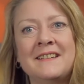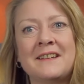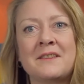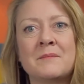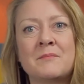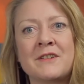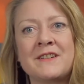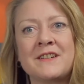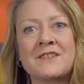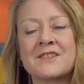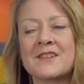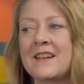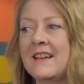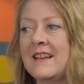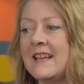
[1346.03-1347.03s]
You know, the
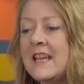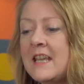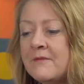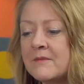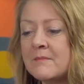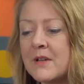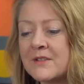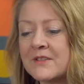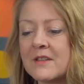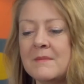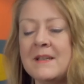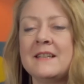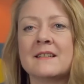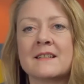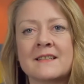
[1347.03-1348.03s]
British, even most of the
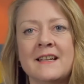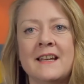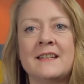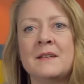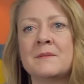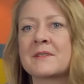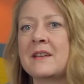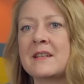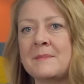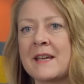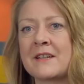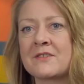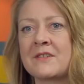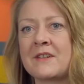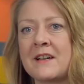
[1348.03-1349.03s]
media said he was going to be
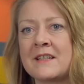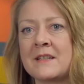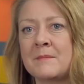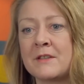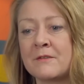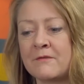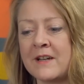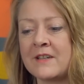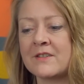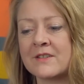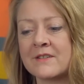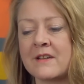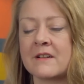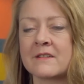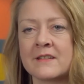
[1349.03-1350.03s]
extradited, but the French
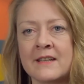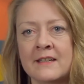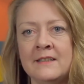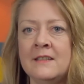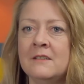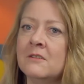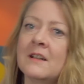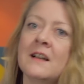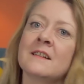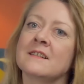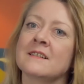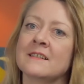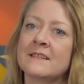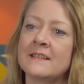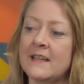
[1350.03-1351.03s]
stuck to their legal
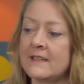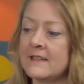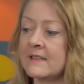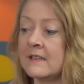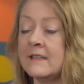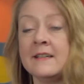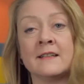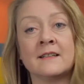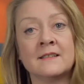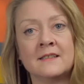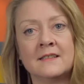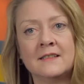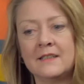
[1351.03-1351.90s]
guns and said, it's clear,